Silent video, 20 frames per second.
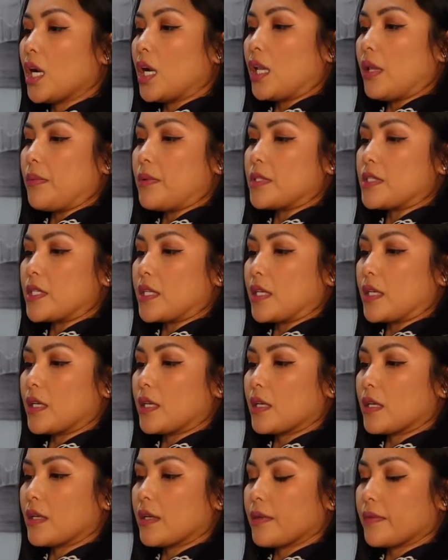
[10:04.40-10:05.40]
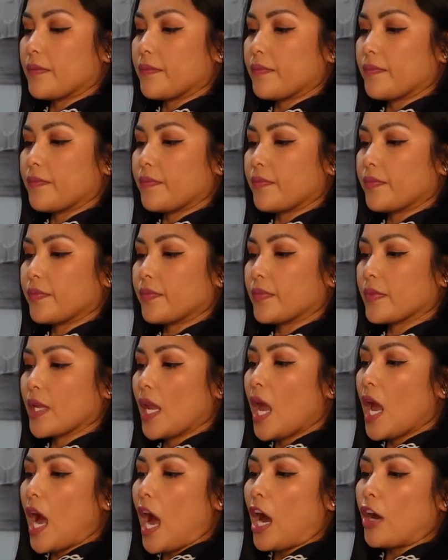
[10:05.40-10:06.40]
let me see.
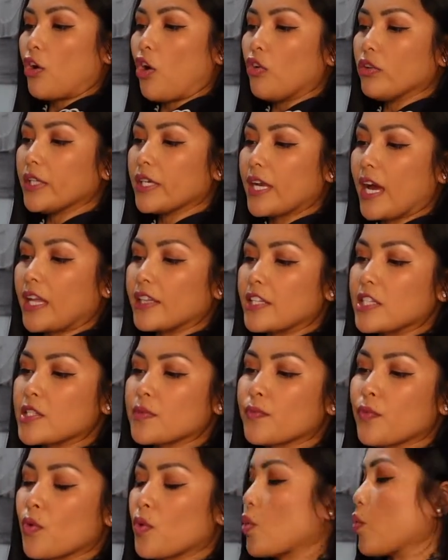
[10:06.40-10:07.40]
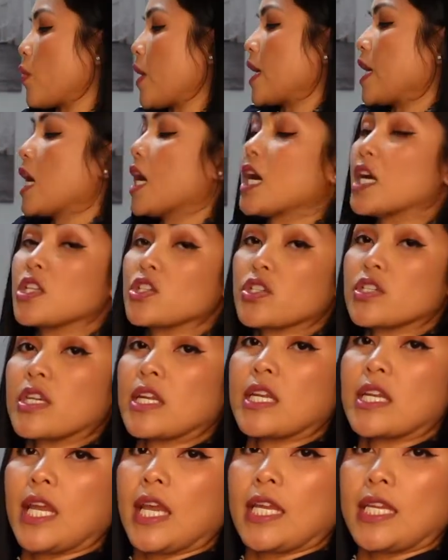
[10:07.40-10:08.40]
I only got this for
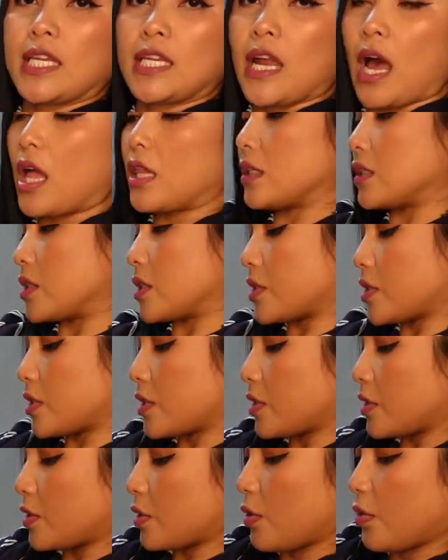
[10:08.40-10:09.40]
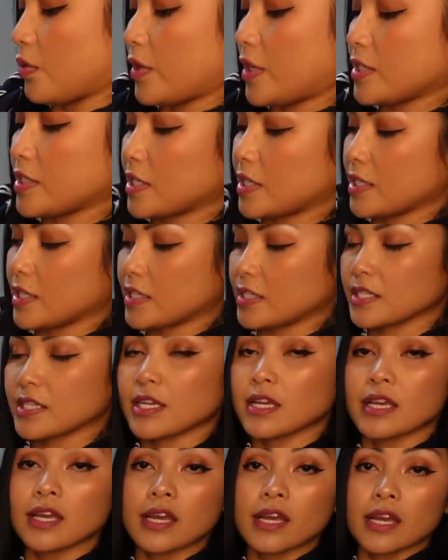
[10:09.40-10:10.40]
$180. So this is
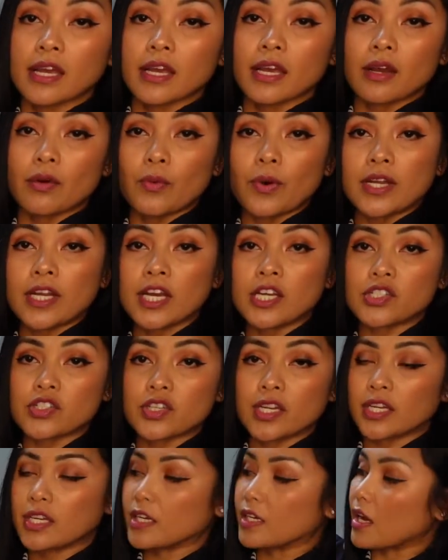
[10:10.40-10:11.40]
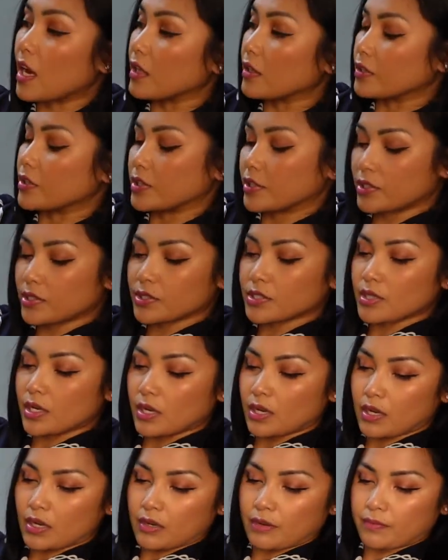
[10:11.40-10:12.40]

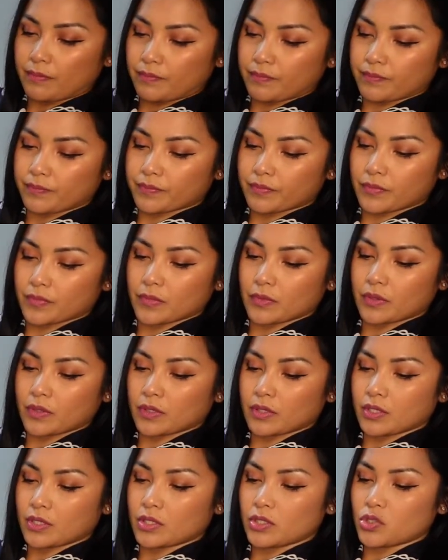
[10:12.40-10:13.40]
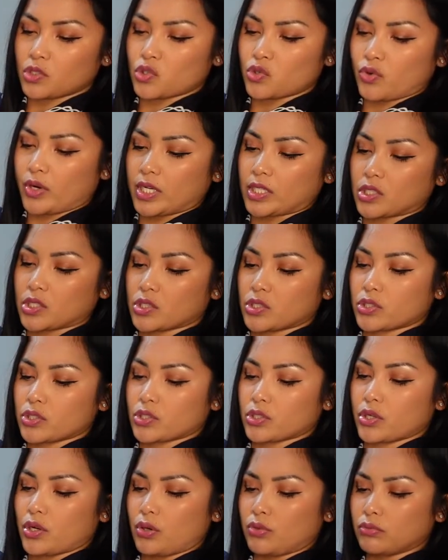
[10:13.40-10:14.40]
$180
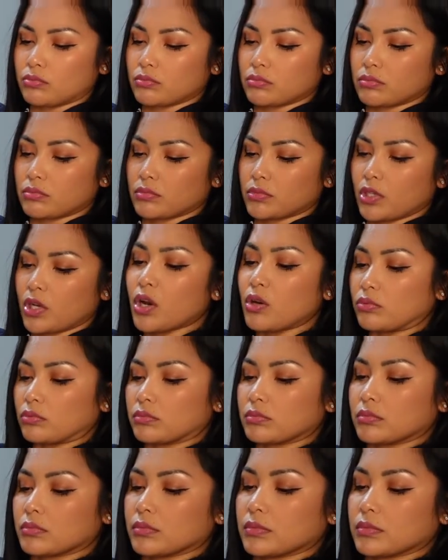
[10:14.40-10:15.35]
trench coat.